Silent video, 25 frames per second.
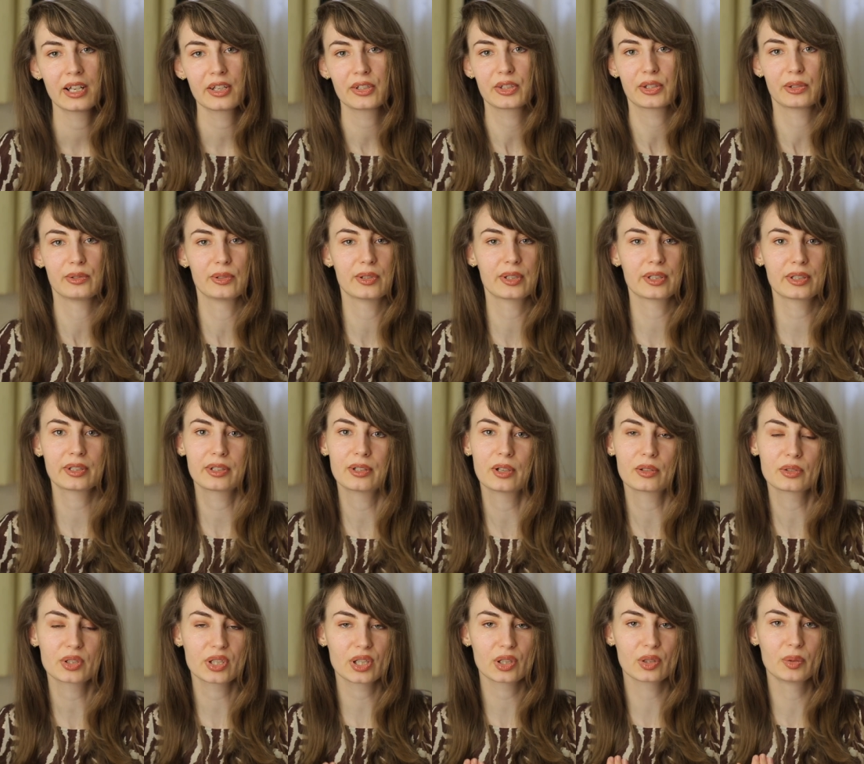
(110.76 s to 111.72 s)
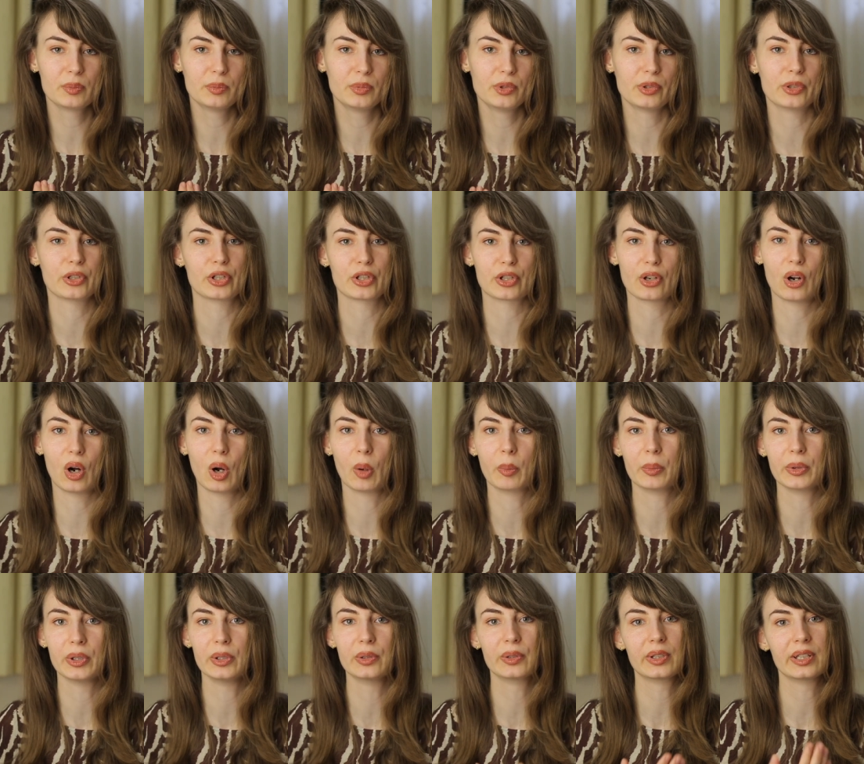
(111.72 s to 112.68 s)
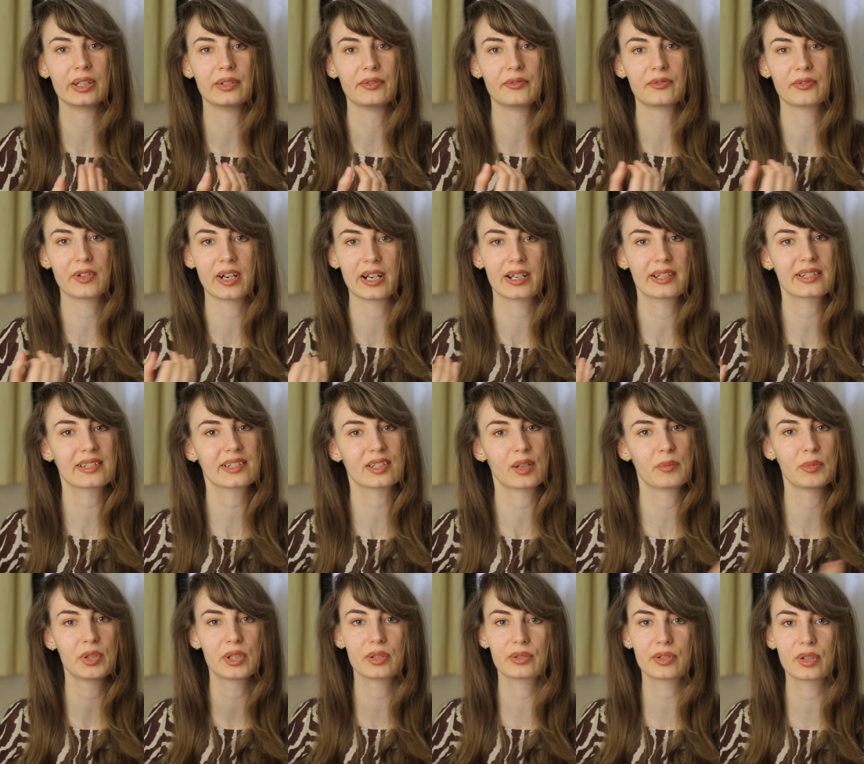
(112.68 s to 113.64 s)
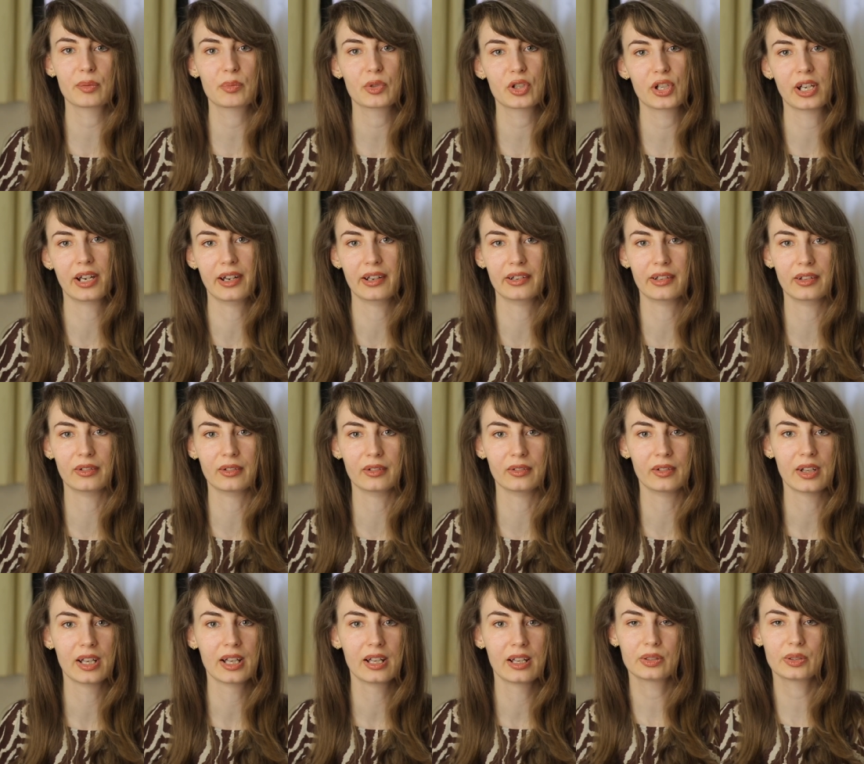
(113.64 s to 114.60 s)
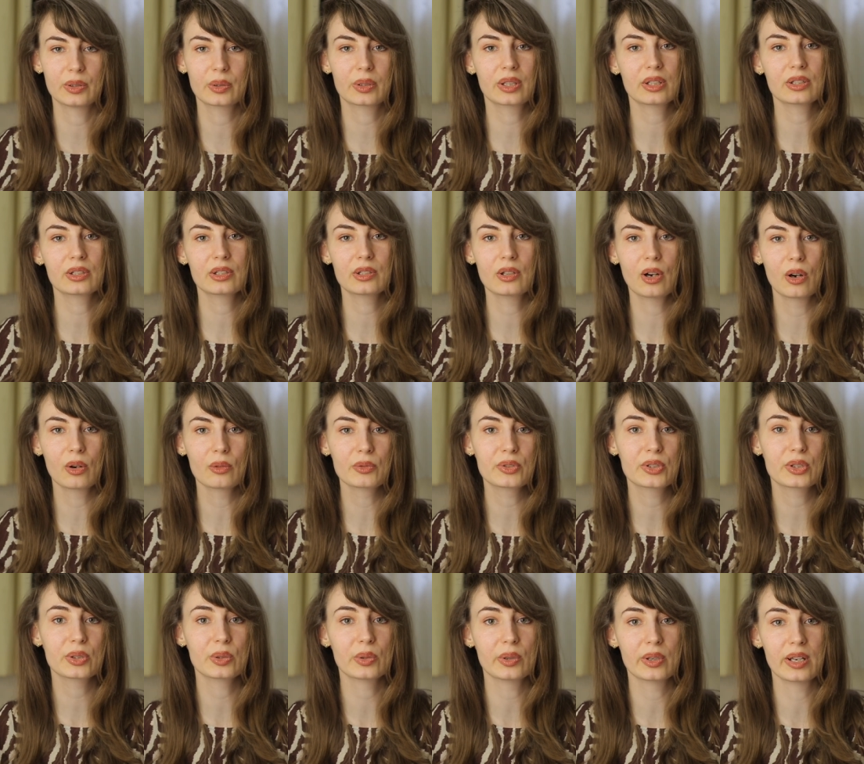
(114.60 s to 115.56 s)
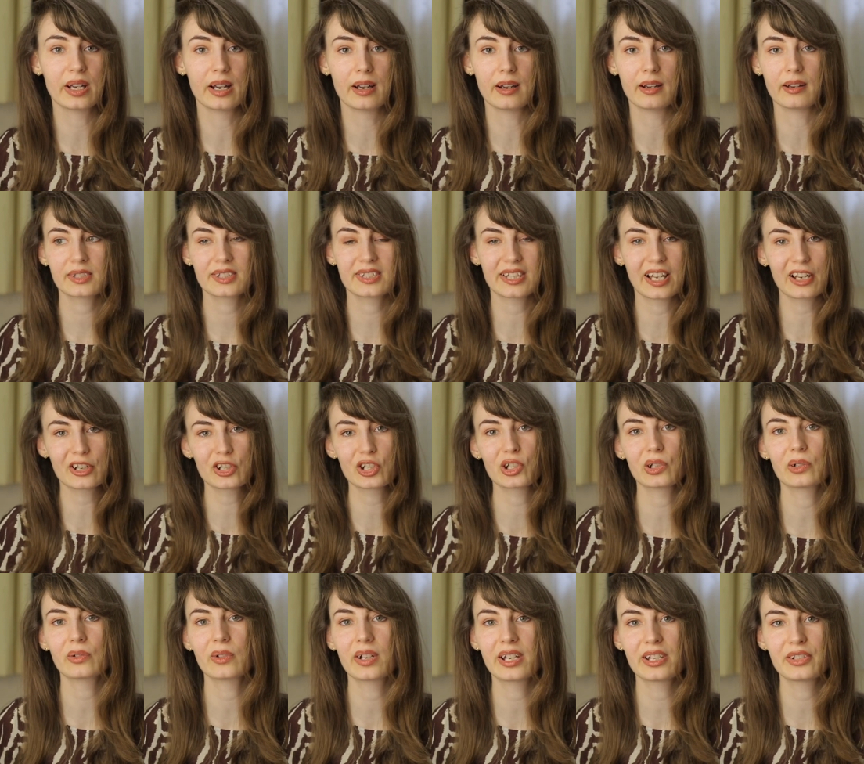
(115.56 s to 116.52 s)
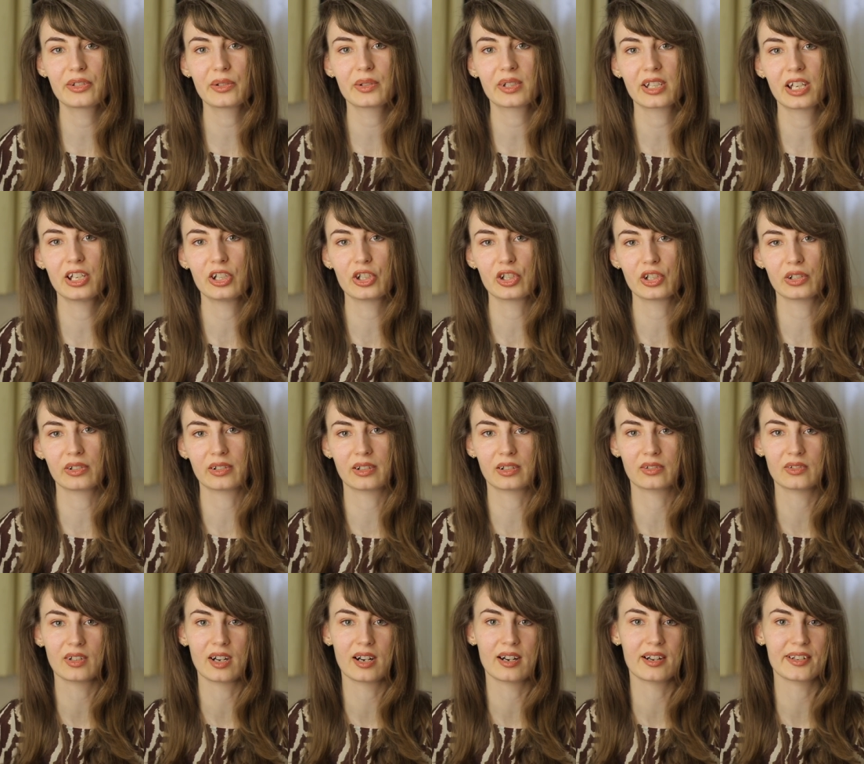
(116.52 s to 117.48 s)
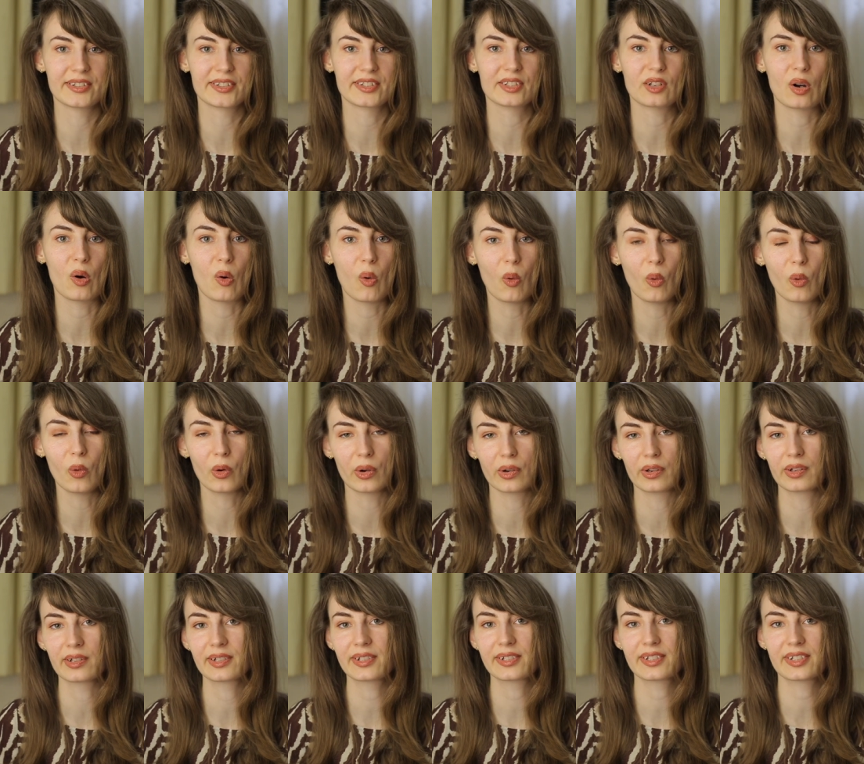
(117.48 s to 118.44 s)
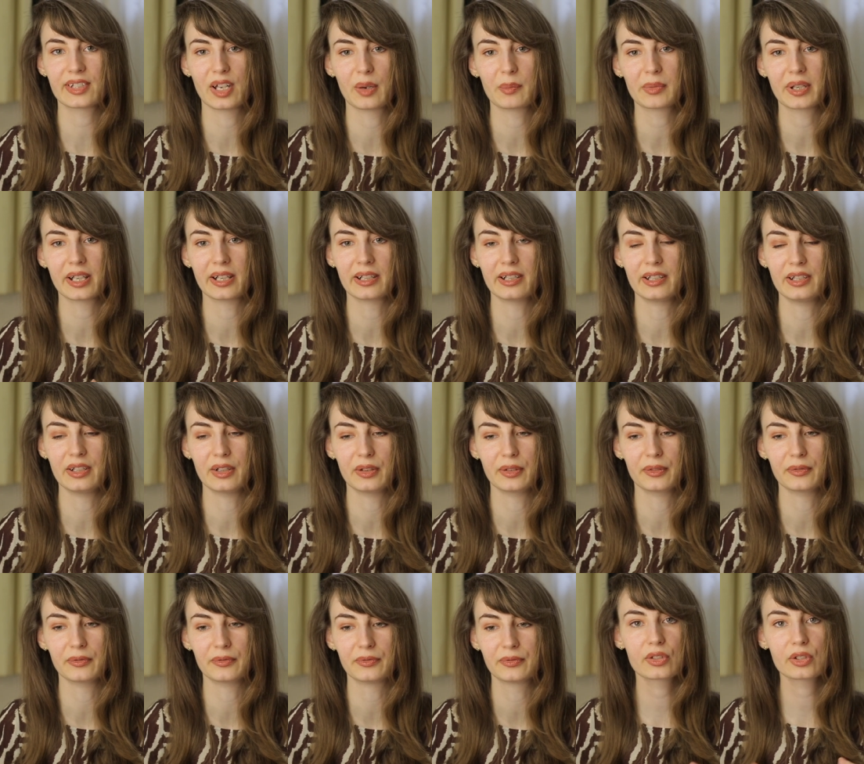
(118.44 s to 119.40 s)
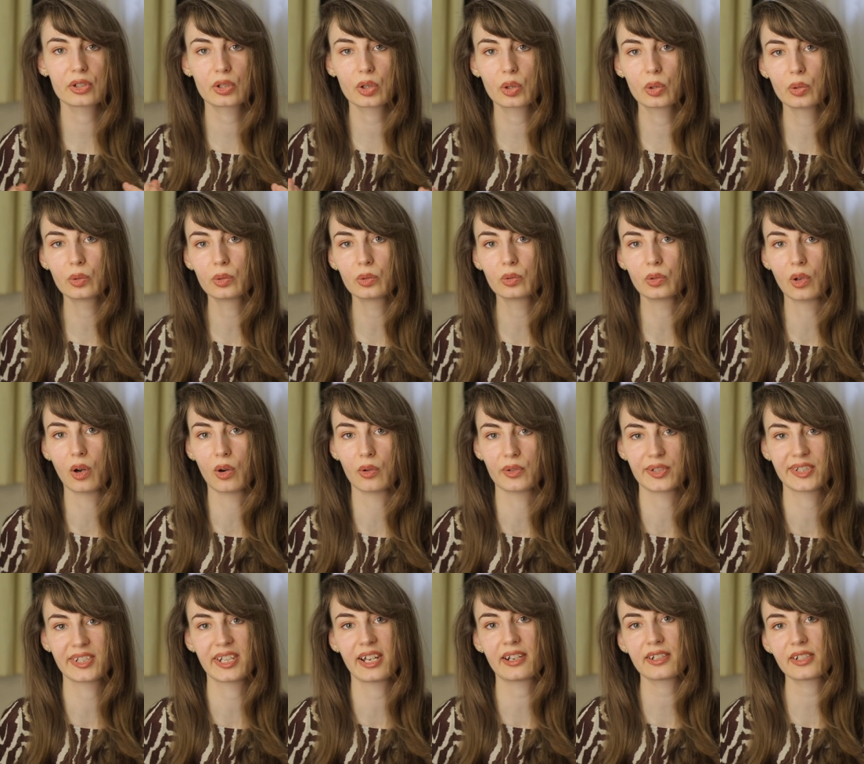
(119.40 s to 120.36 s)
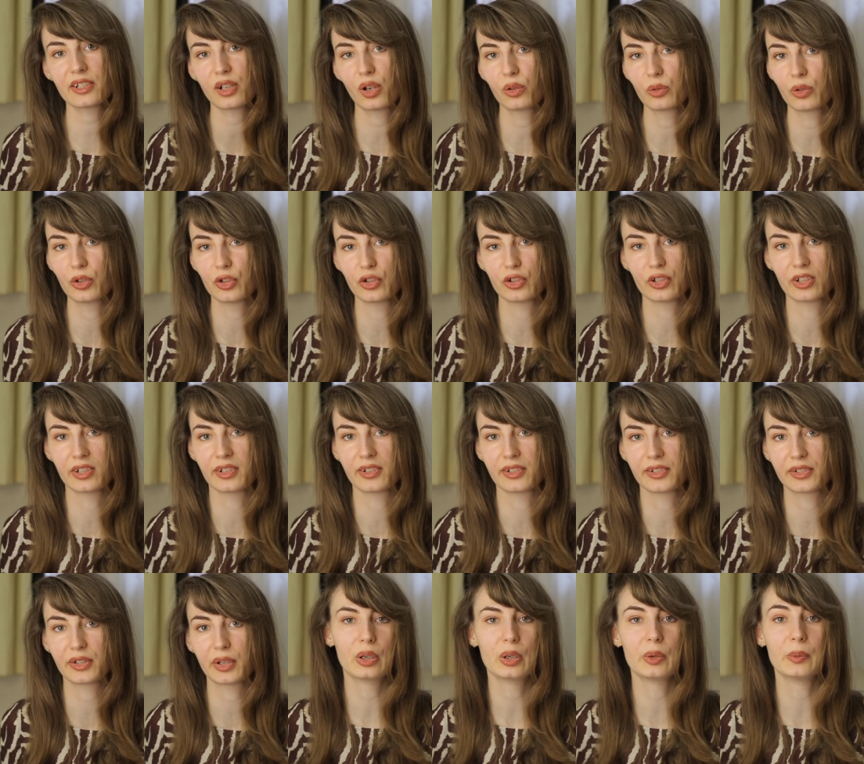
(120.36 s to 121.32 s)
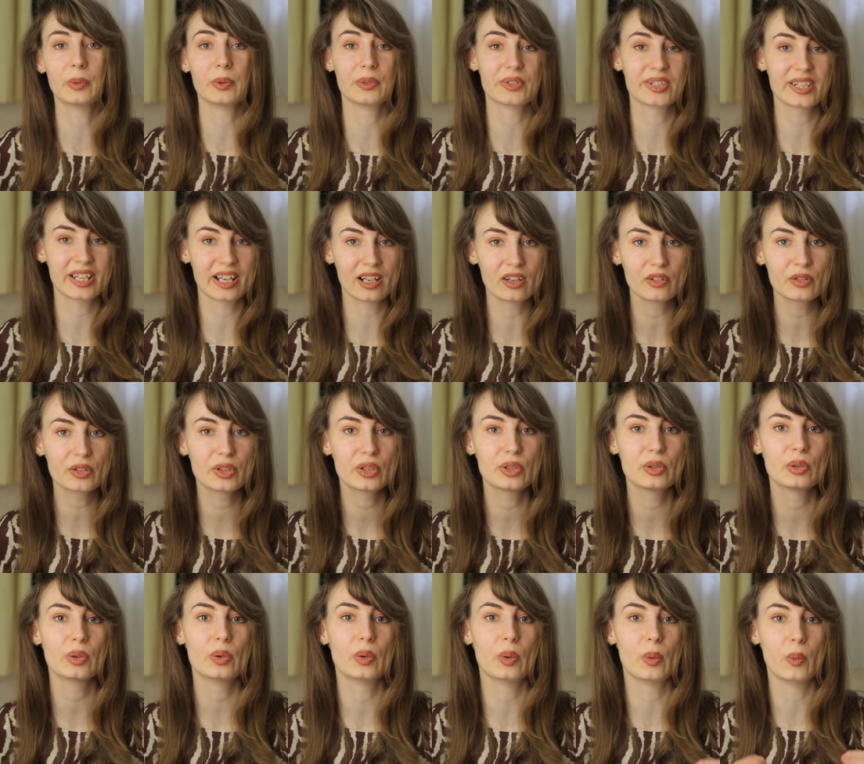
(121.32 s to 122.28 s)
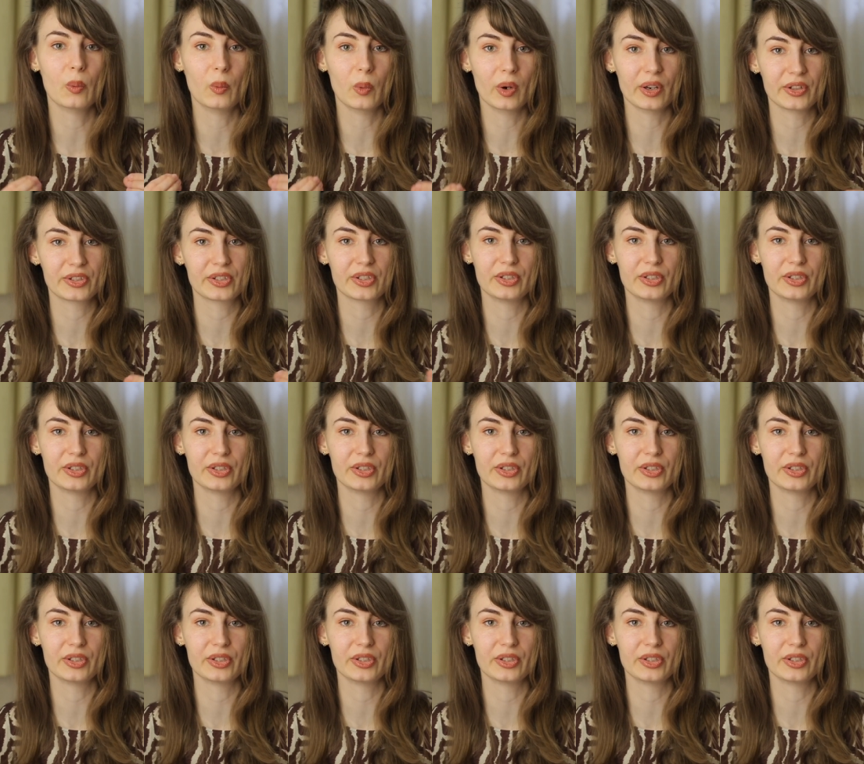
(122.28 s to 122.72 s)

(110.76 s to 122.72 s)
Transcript: So you can go to a bookshop, you can find some YouTube channel, you can go to a sexual education class or some kind of school or sexologist who will tell you what